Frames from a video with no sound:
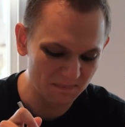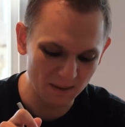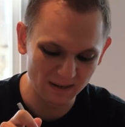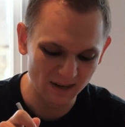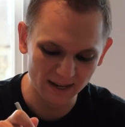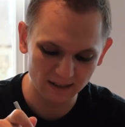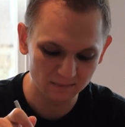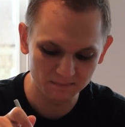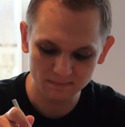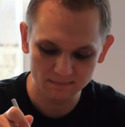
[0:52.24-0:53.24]
maybe like
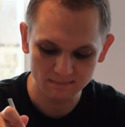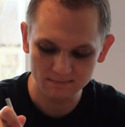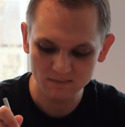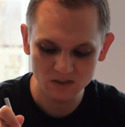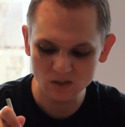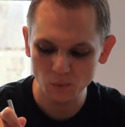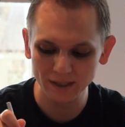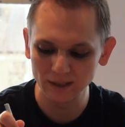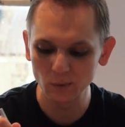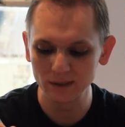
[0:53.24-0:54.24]

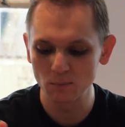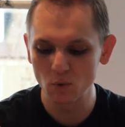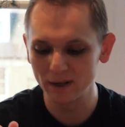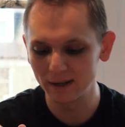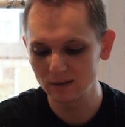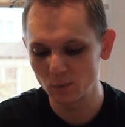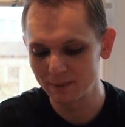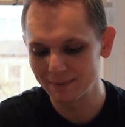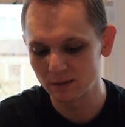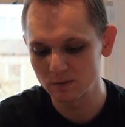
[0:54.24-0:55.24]
20 quid more here, 20
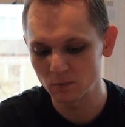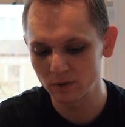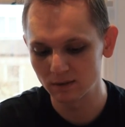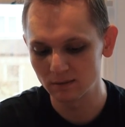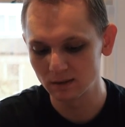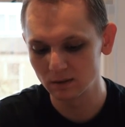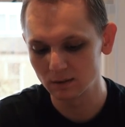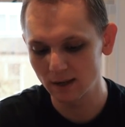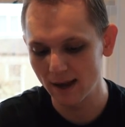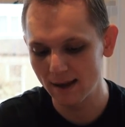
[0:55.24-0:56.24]
pounds more here in the
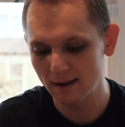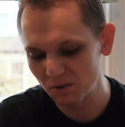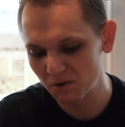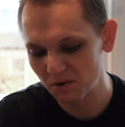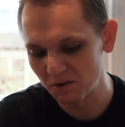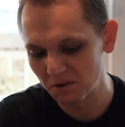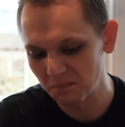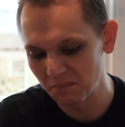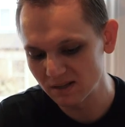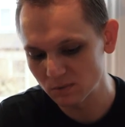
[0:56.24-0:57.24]
UK. Or
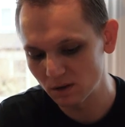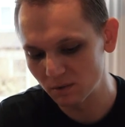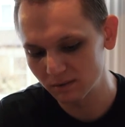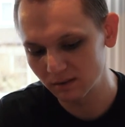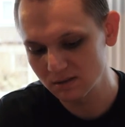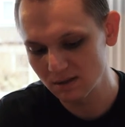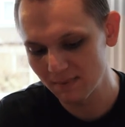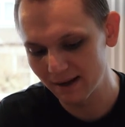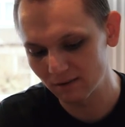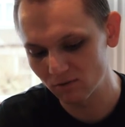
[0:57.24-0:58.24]
might as well, because it
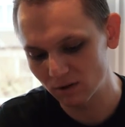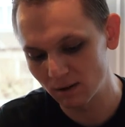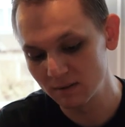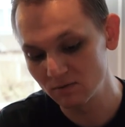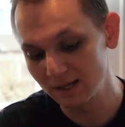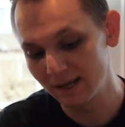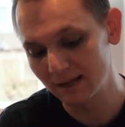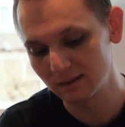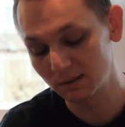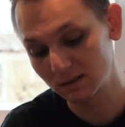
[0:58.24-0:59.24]
might come in really
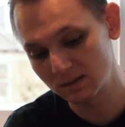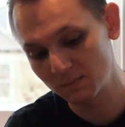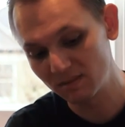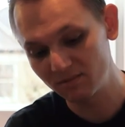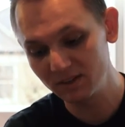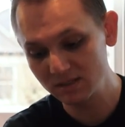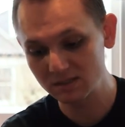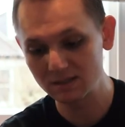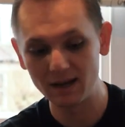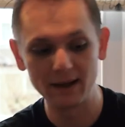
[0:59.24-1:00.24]
handy, because some of the
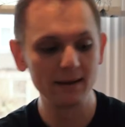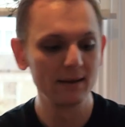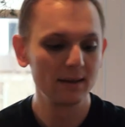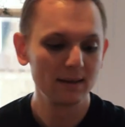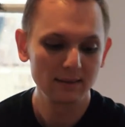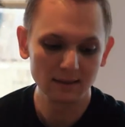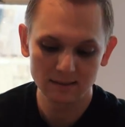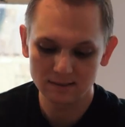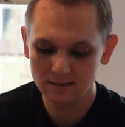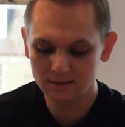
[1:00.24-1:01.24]
features that
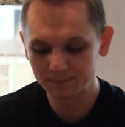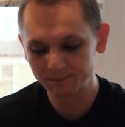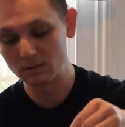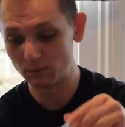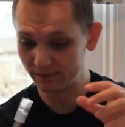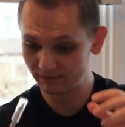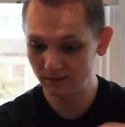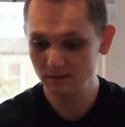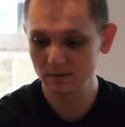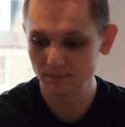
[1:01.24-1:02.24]
this away
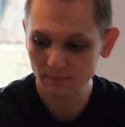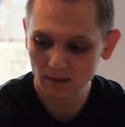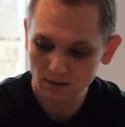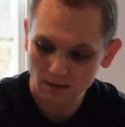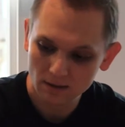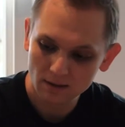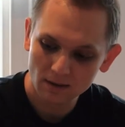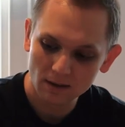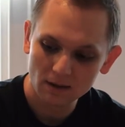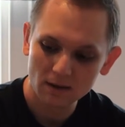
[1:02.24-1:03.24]
first.
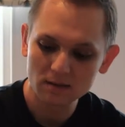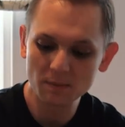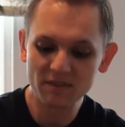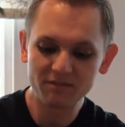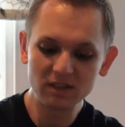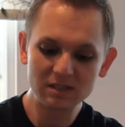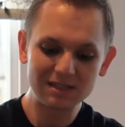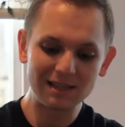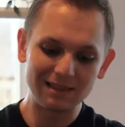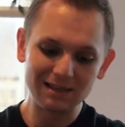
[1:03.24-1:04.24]
Some of the features
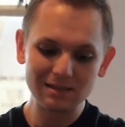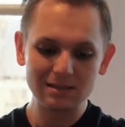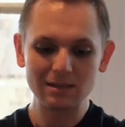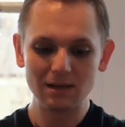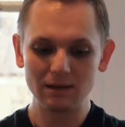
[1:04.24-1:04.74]
that this